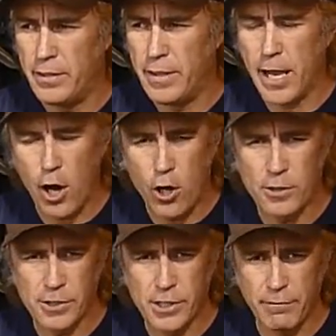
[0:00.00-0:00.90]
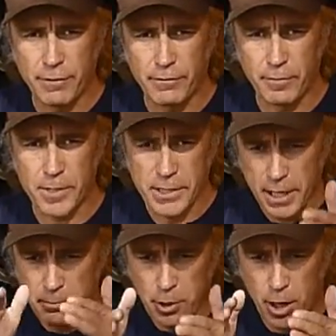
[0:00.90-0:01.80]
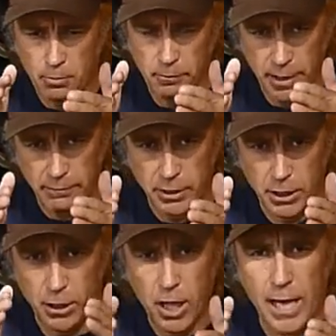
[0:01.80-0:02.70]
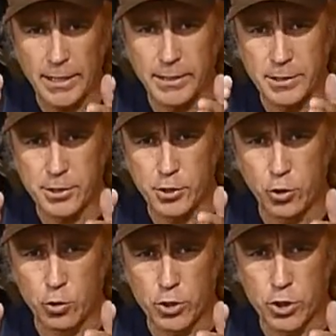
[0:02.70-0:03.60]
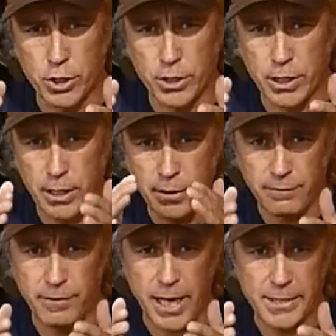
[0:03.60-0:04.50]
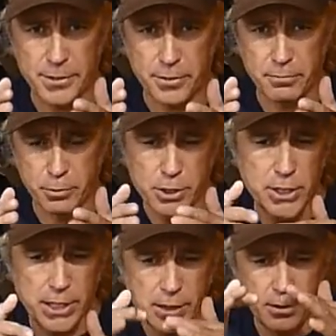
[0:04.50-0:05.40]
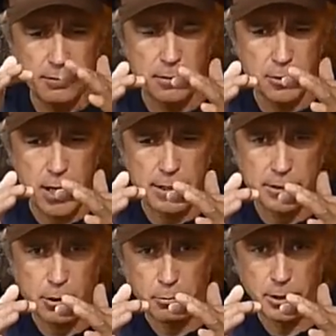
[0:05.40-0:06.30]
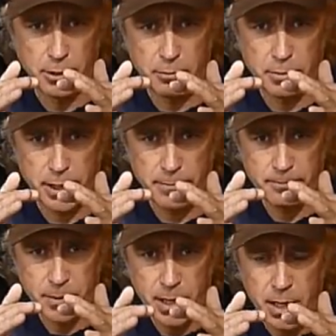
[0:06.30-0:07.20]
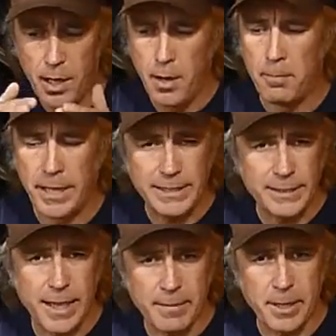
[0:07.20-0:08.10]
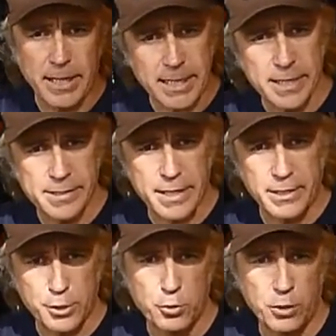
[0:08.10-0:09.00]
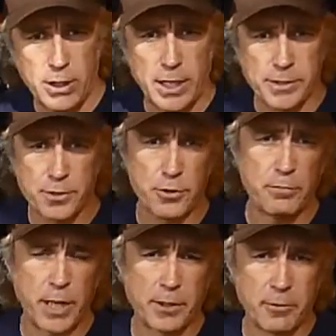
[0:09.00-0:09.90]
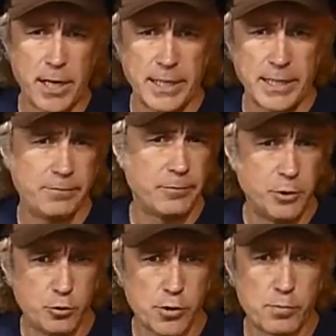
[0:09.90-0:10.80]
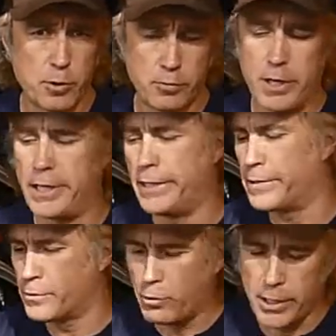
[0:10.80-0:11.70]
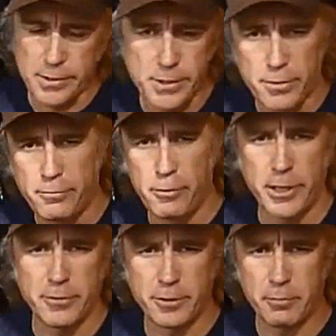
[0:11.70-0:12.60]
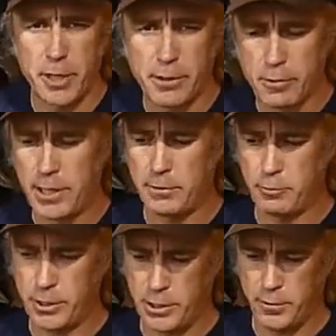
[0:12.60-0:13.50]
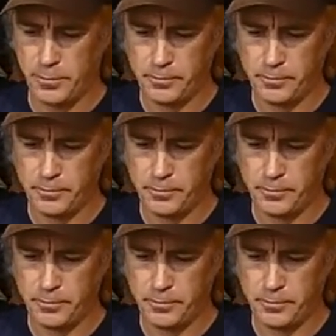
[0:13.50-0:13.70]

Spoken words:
they all suffered from the same problem of having a lot of distortion in the visor, particularly if you cracked it open a little bit. My dilemma is I do a lot of street bike riding, dual sport riding, as well as all the regular dirt bike riding we do.